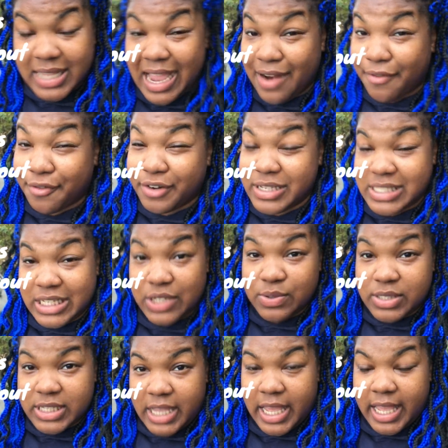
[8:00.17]
every single
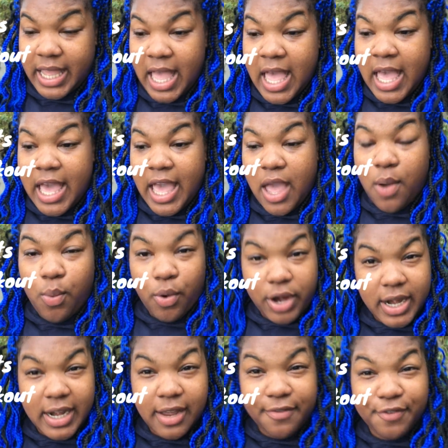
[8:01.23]
day and
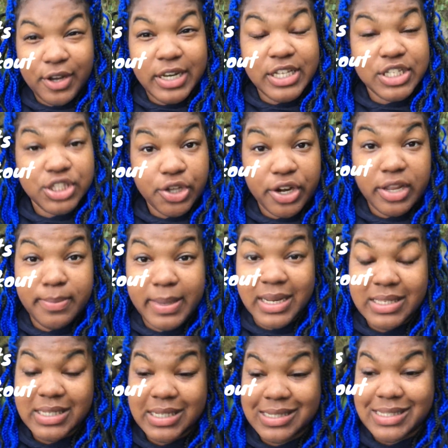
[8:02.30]
working out for at least 30
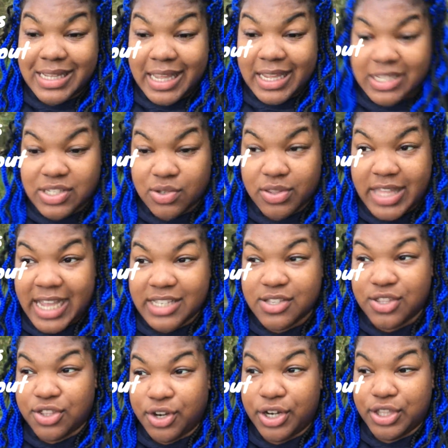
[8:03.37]
minutes a day. So that's
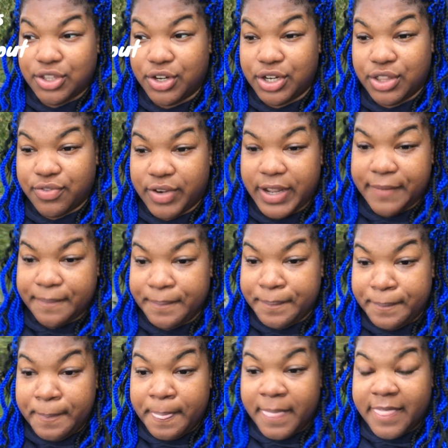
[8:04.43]
the 30-33.
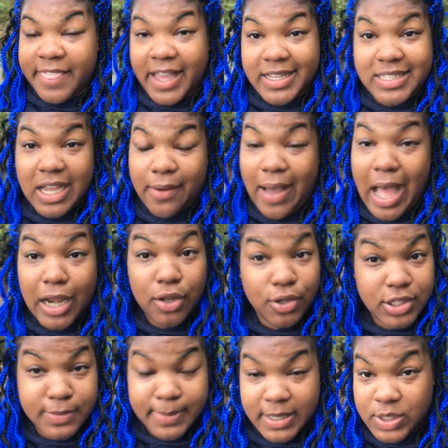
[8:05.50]
That's how I
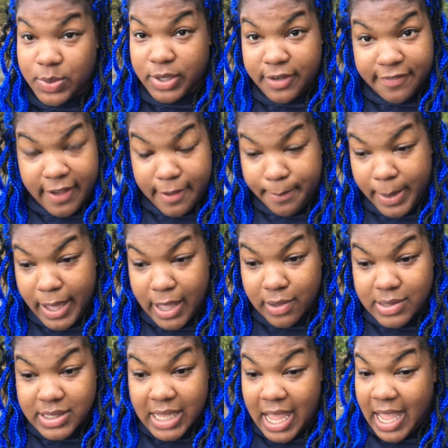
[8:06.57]
lost my 25
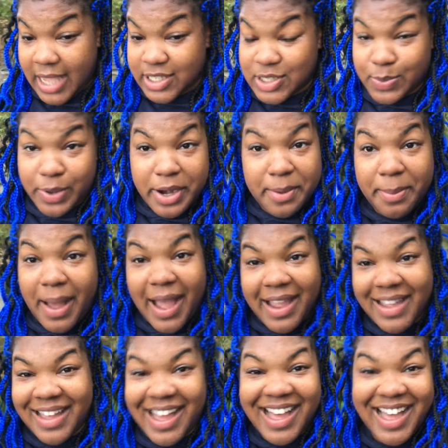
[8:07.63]
pounds. I swear by
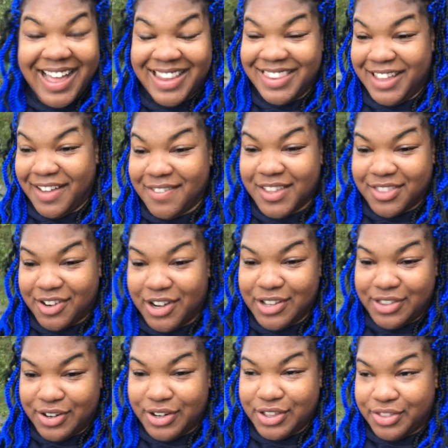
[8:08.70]
it. I love the
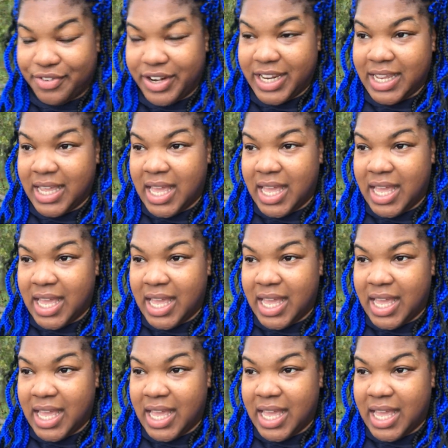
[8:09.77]
30-33